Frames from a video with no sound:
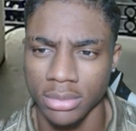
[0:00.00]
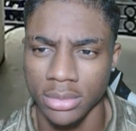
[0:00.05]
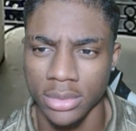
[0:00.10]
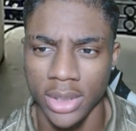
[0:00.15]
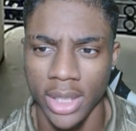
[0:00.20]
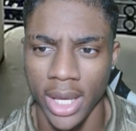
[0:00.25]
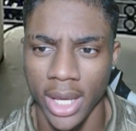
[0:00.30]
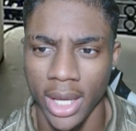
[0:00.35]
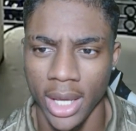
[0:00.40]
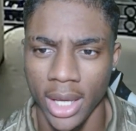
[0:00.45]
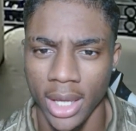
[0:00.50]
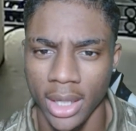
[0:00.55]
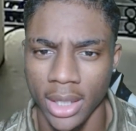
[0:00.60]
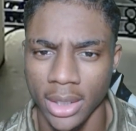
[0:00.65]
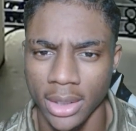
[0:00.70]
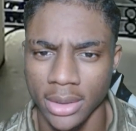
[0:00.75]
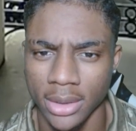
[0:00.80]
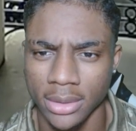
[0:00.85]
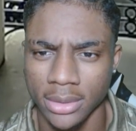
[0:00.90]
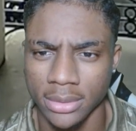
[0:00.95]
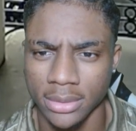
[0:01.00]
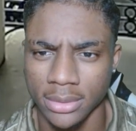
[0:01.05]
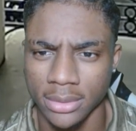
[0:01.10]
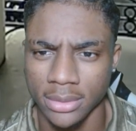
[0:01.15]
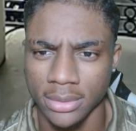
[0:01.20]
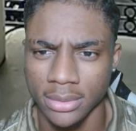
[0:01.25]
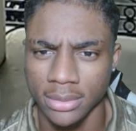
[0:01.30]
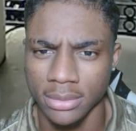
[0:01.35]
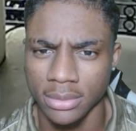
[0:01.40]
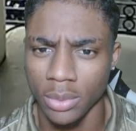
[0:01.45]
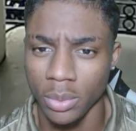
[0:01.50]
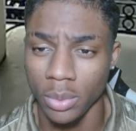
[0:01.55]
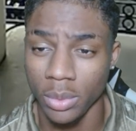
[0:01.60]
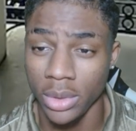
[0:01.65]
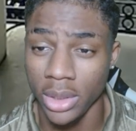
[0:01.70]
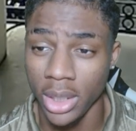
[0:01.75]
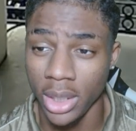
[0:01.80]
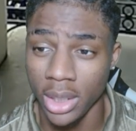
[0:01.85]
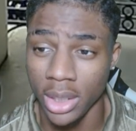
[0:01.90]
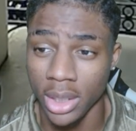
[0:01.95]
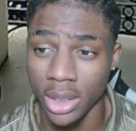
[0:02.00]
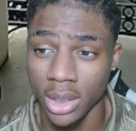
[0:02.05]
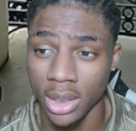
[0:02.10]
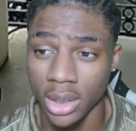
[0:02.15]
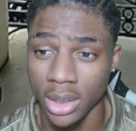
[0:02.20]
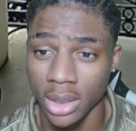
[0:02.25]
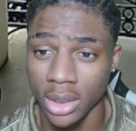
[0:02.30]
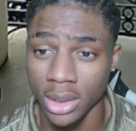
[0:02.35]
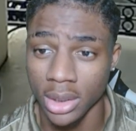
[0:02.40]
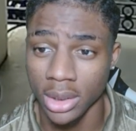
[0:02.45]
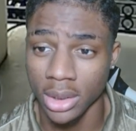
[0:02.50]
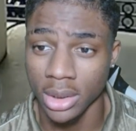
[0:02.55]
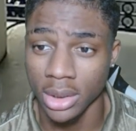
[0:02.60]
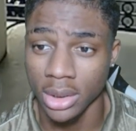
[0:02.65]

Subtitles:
Yeah, nigga,